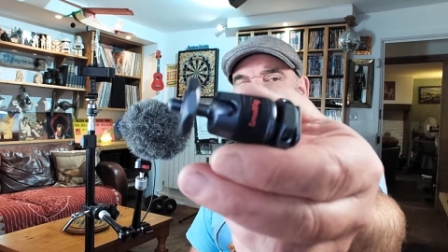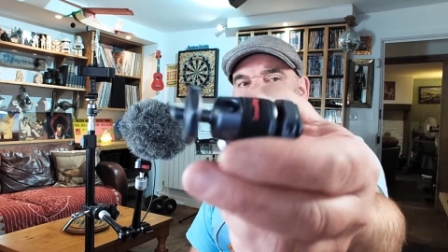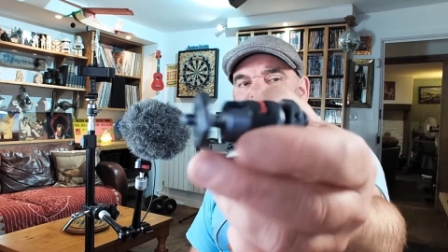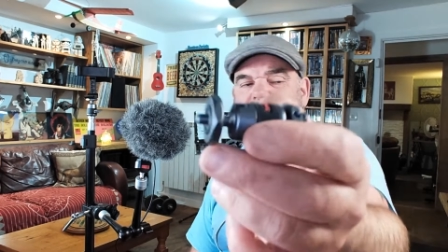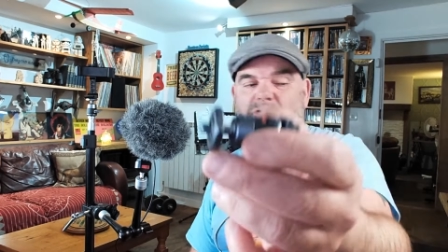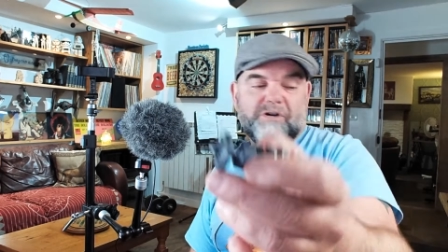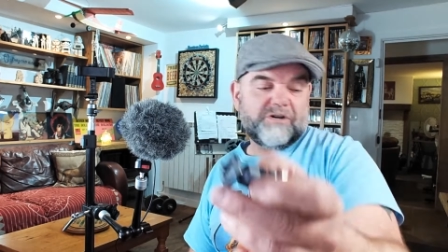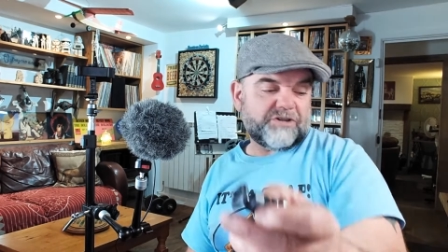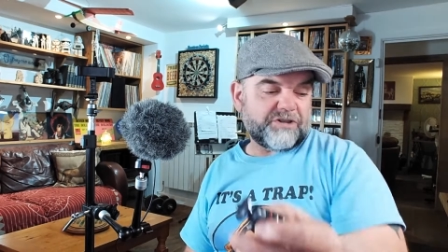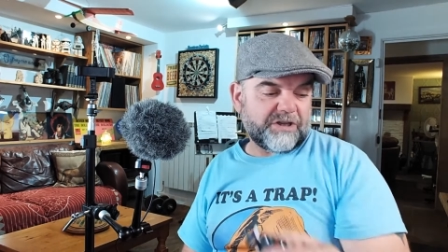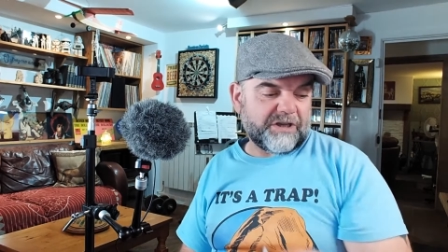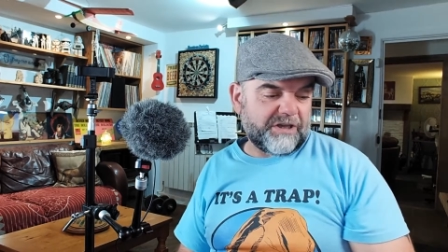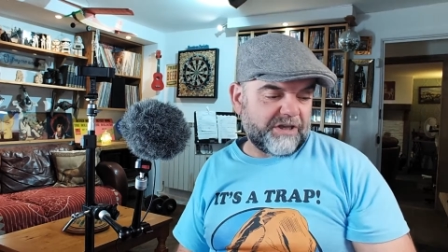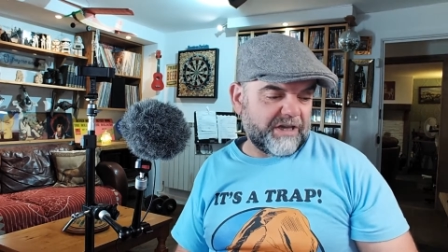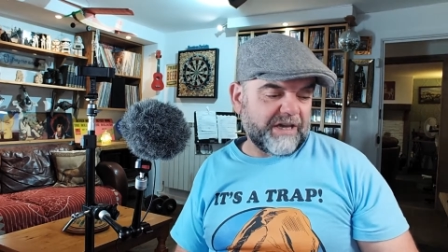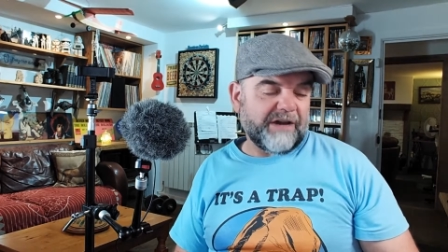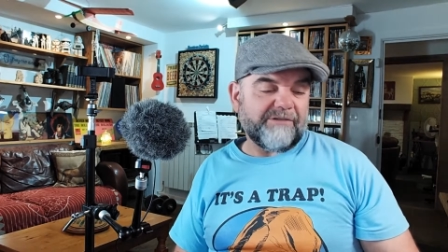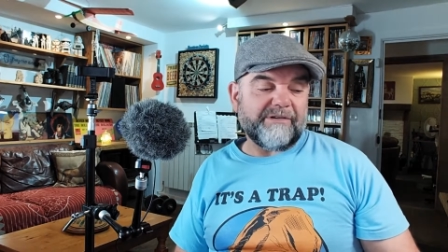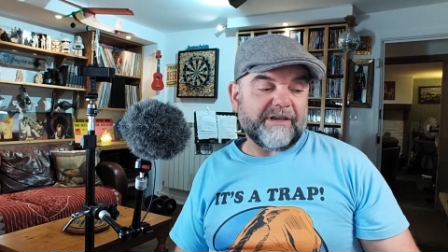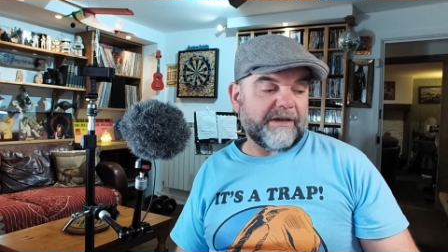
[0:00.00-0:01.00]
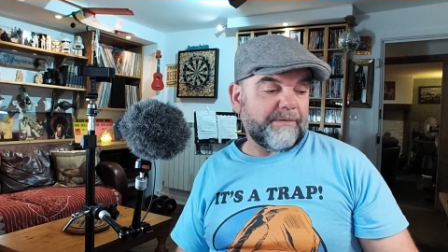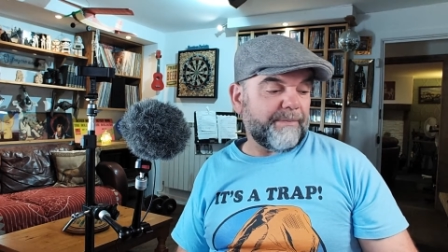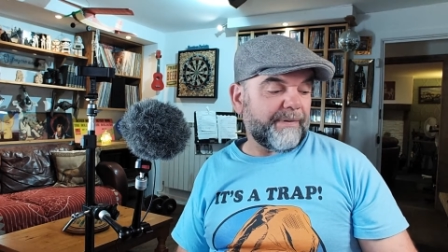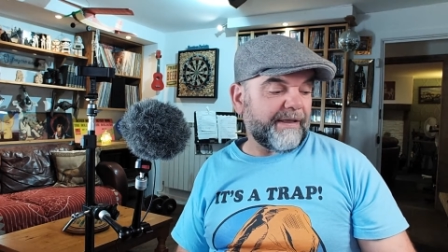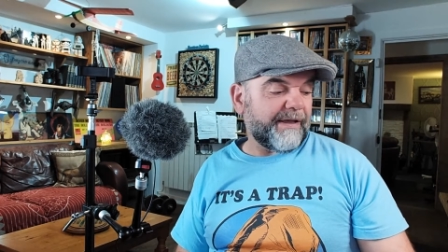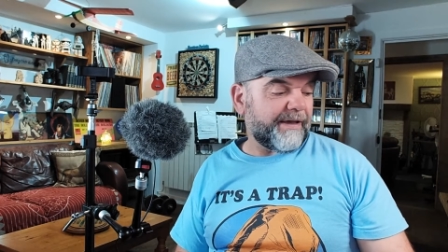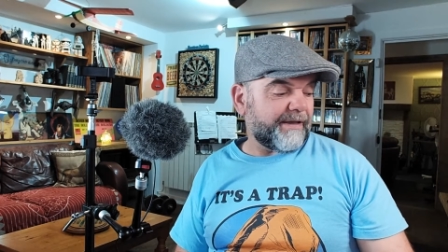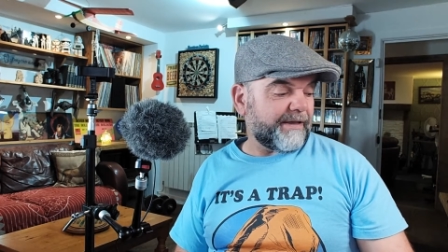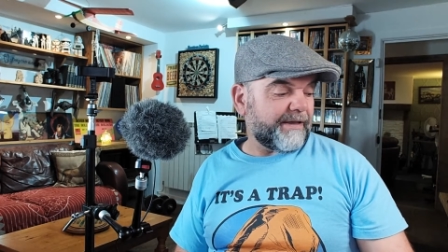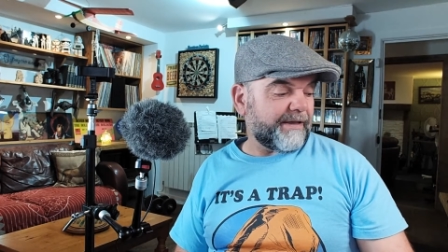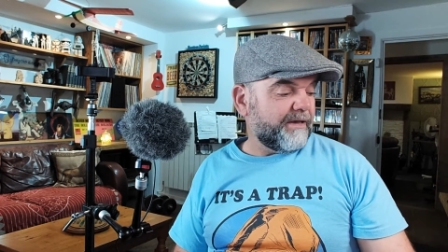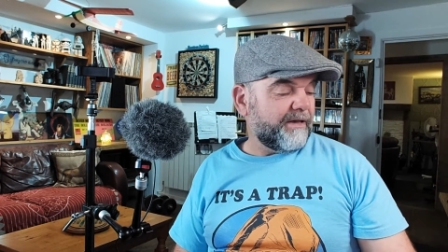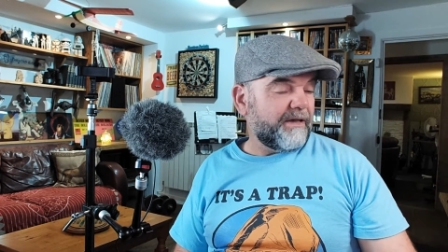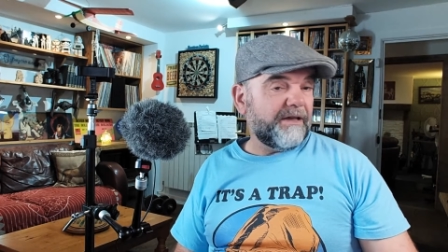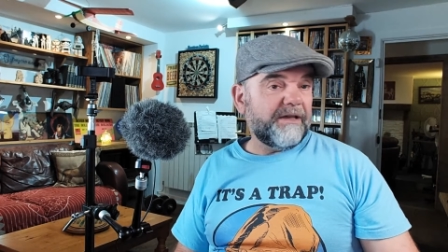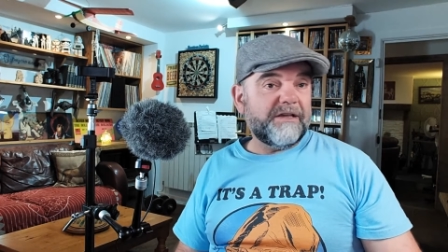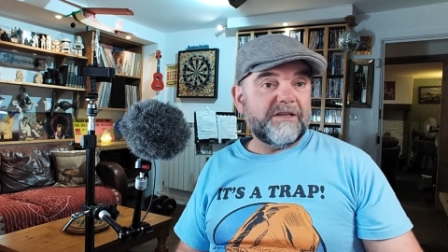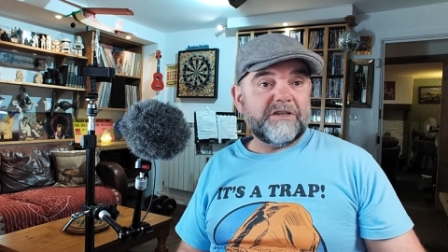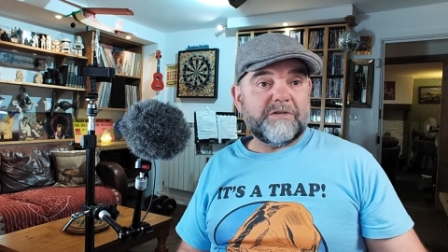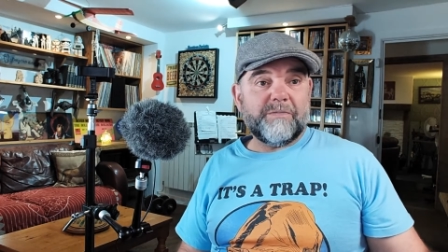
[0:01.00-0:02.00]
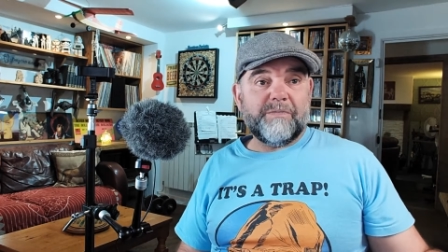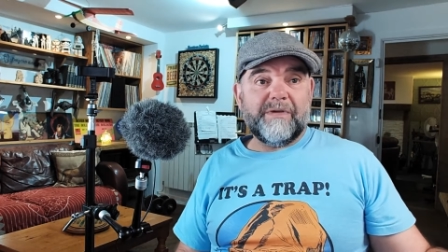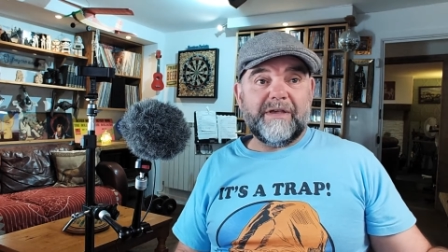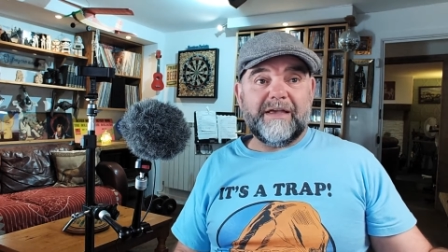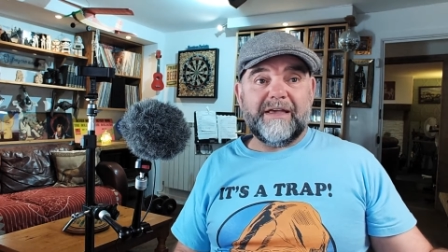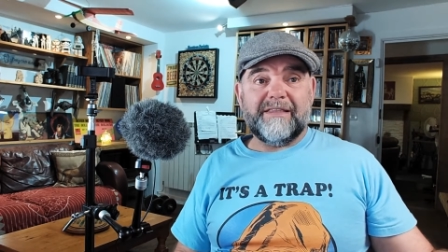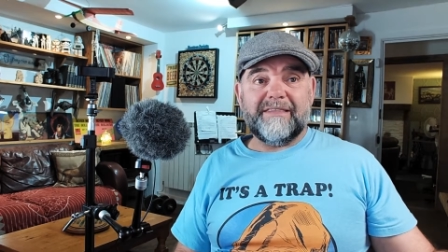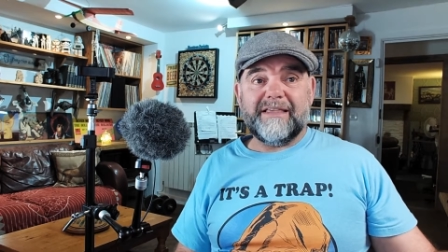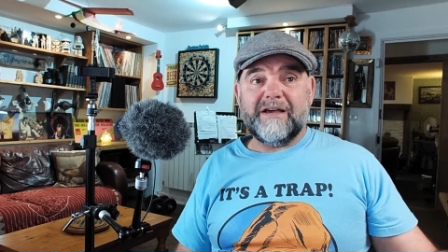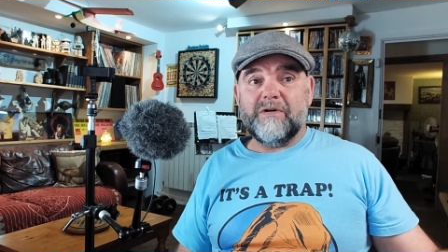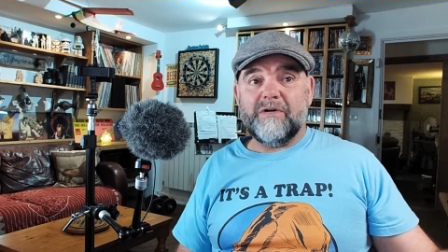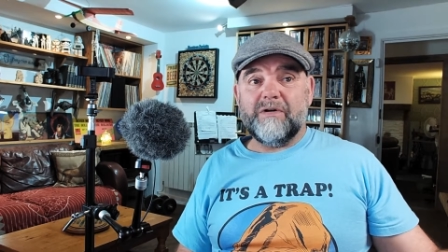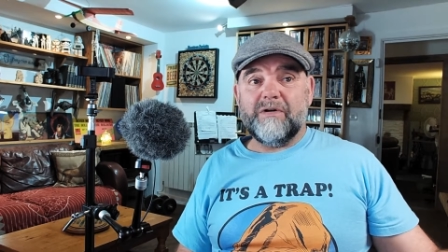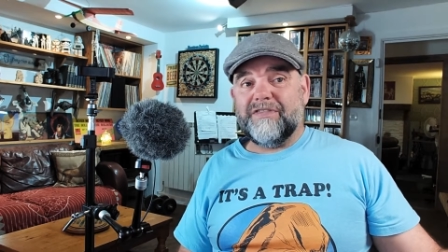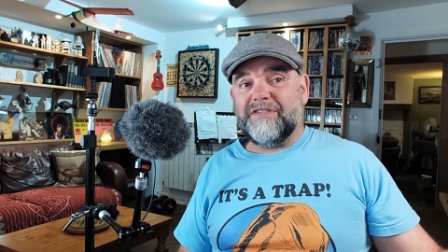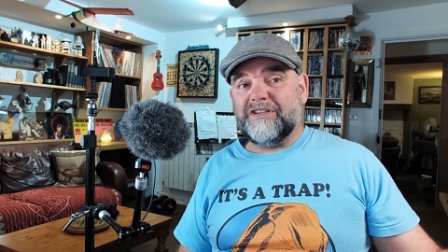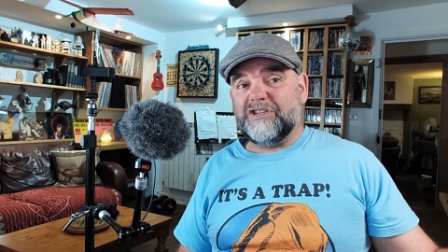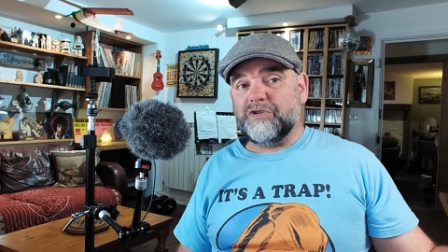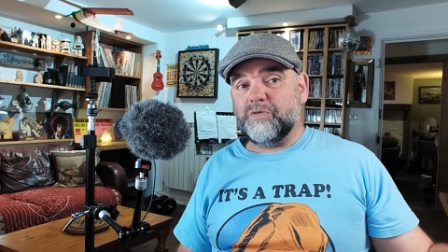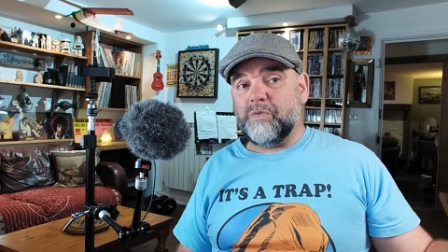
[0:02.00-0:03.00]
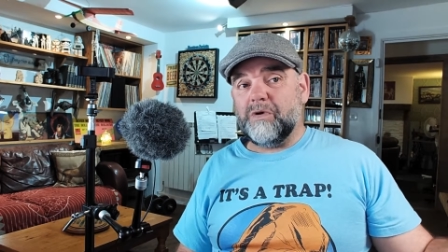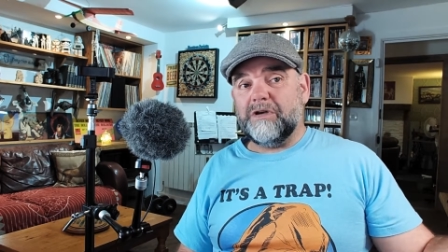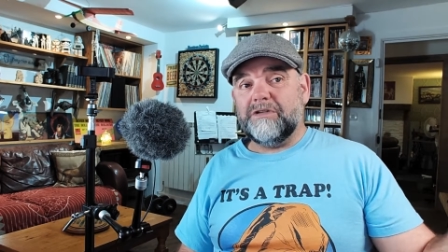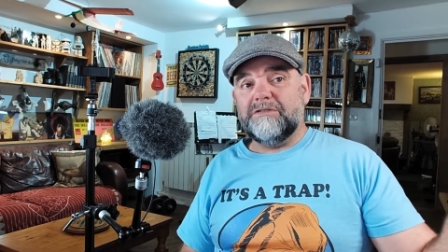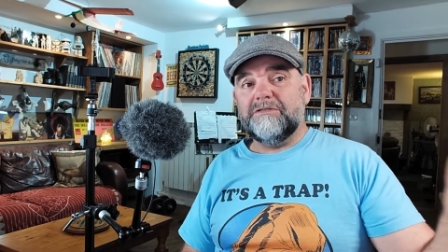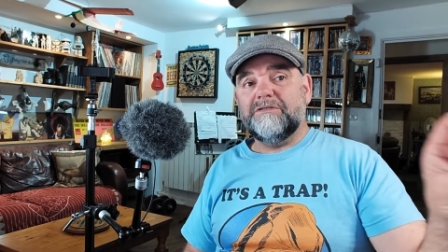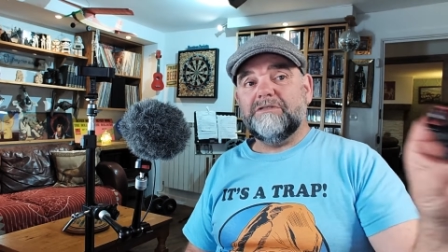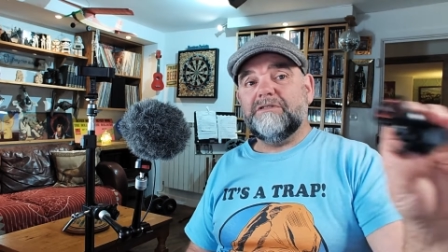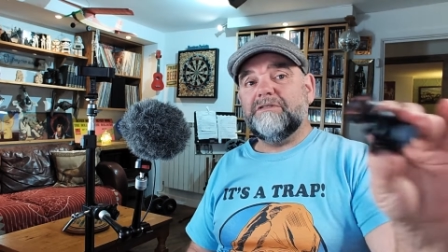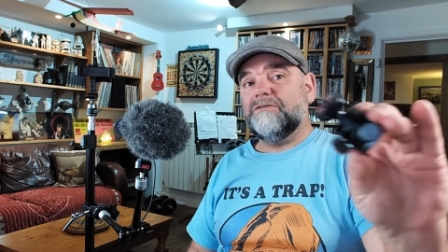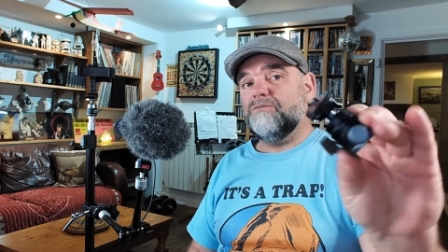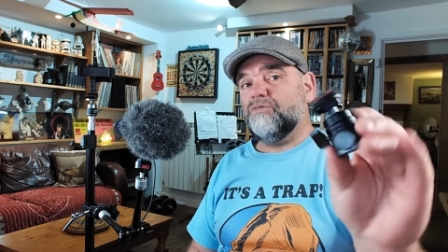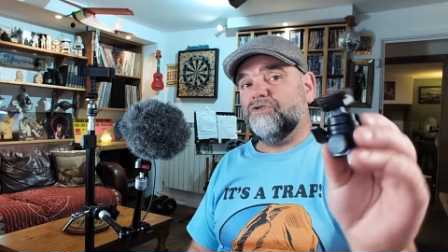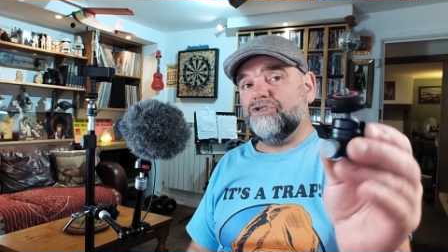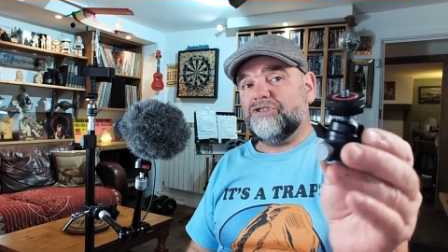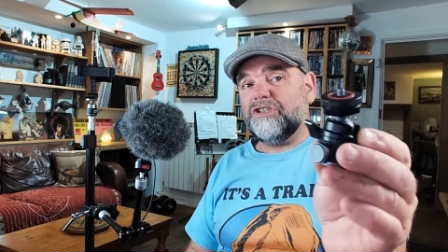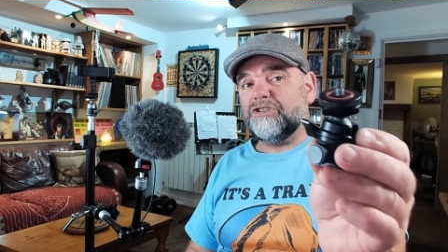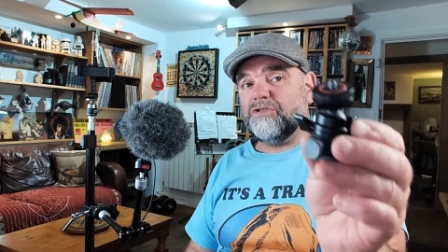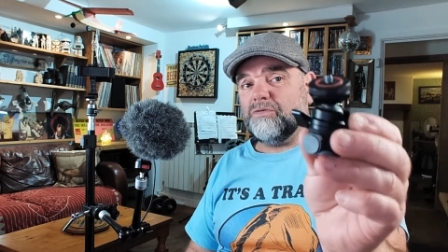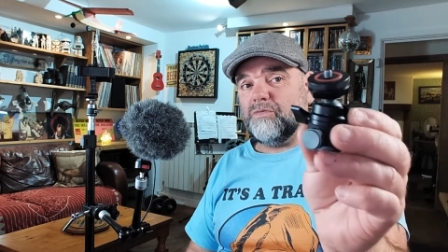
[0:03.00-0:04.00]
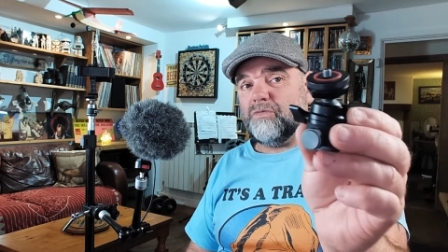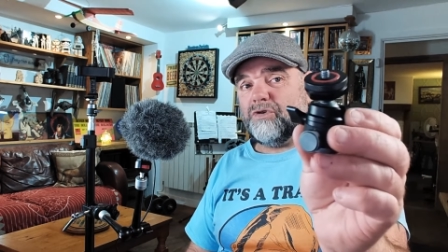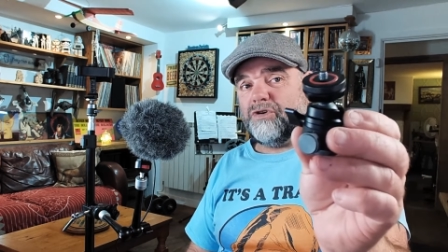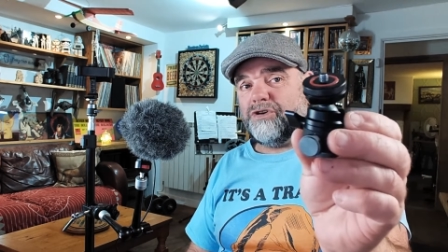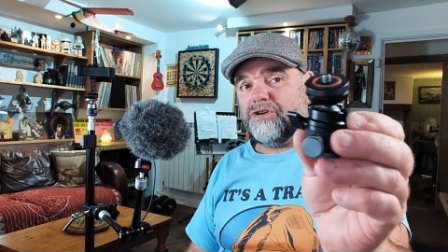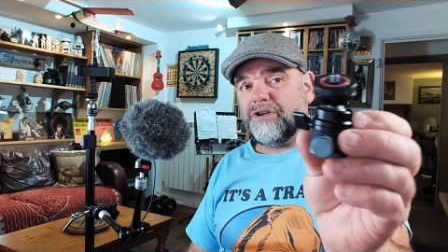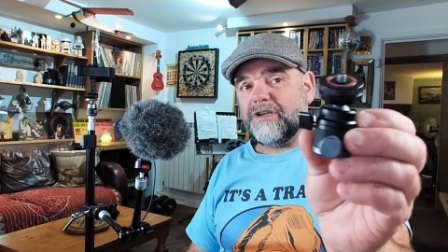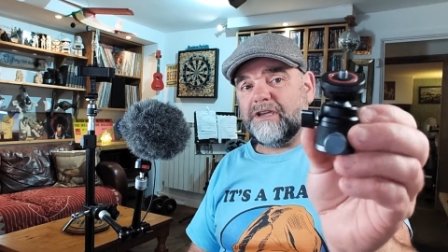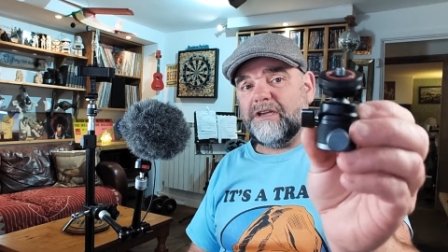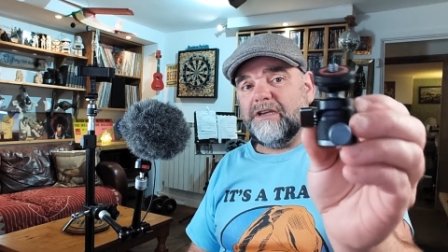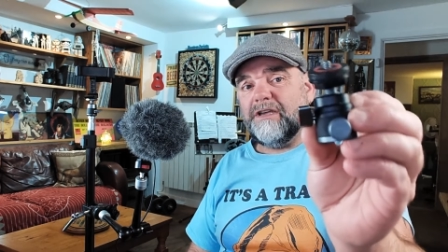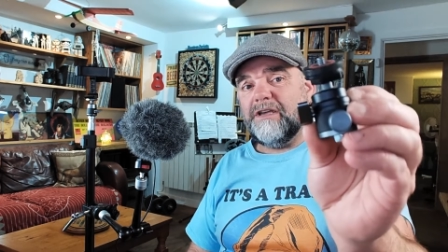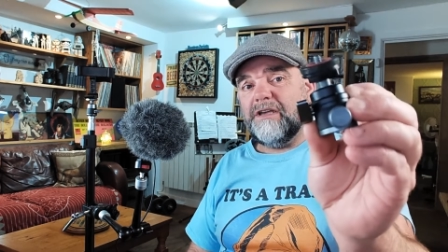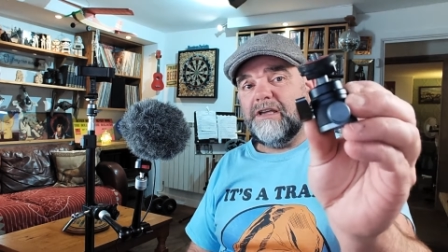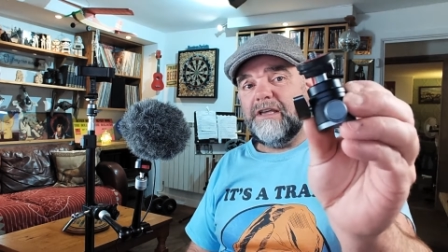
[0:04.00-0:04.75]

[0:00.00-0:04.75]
price, you can't really complain. And this one, which doesn't work,